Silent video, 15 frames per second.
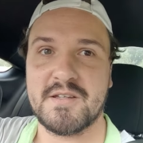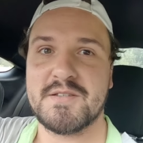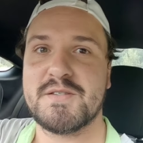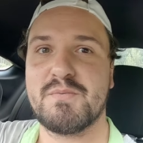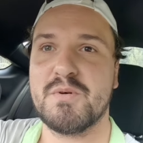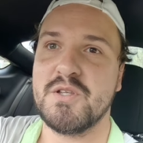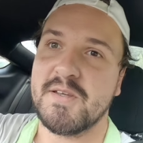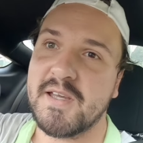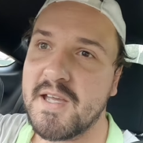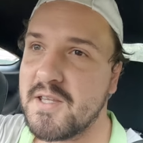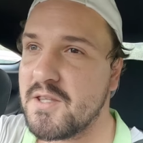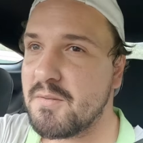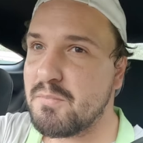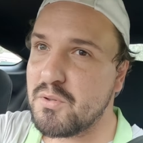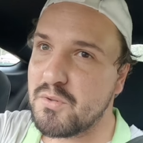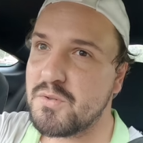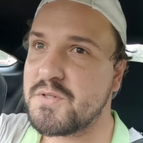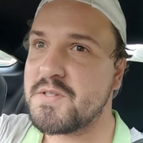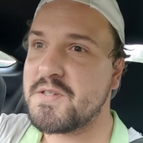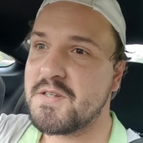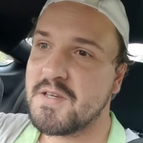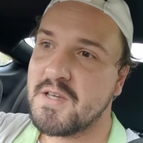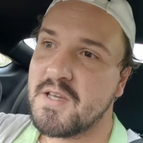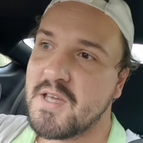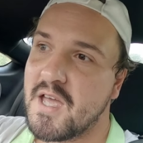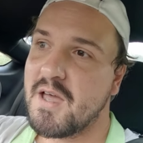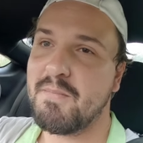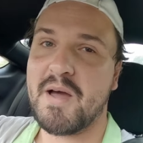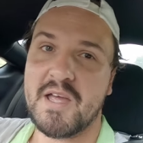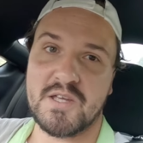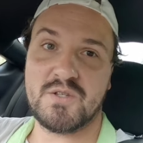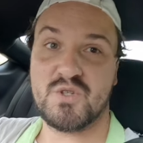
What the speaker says: It's when you get in the boost, am I